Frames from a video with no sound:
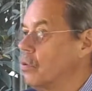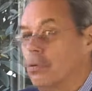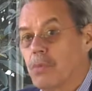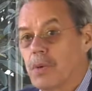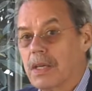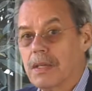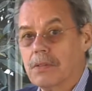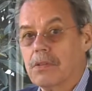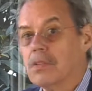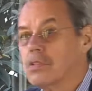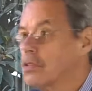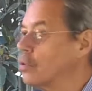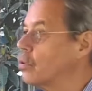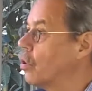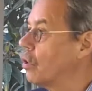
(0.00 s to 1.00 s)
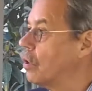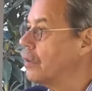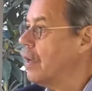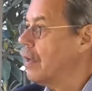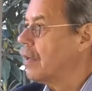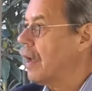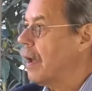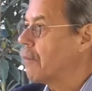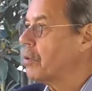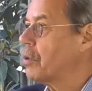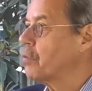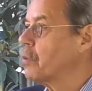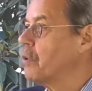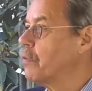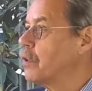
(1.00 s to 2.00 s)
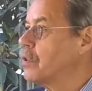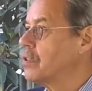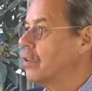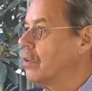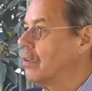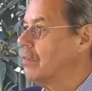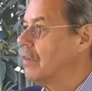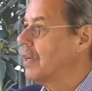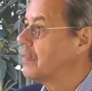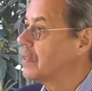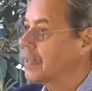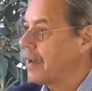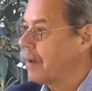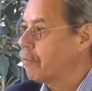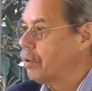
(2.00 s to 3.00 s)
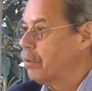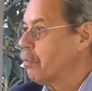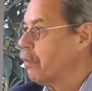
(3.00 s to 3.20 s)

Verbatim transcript: We get the so called capital reversal, and the capital